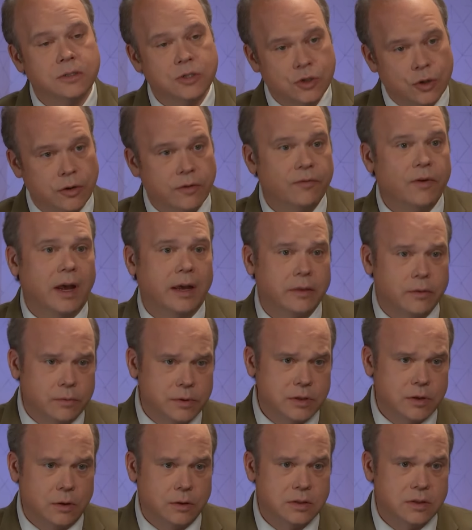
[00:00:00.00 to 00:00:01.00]
certifying the
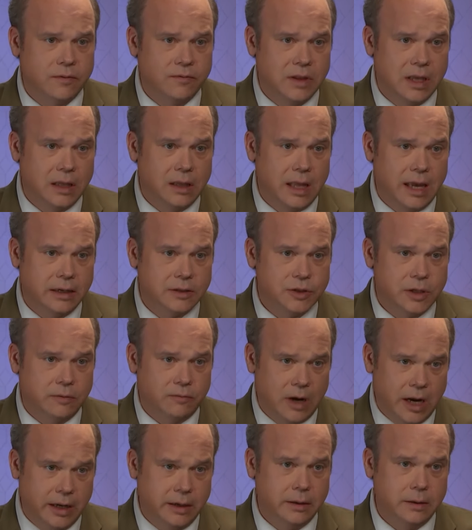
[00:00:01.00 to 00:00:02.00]
results of the election
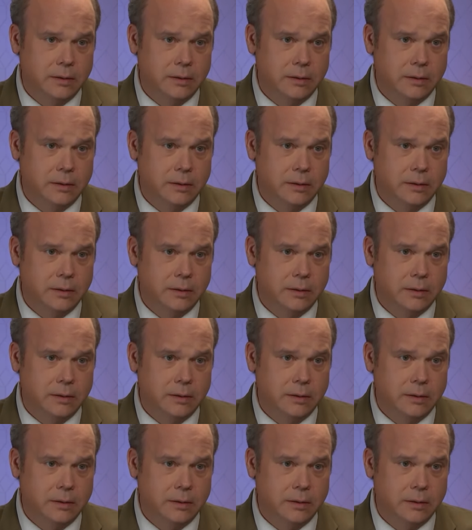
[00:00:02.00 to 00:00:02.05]
right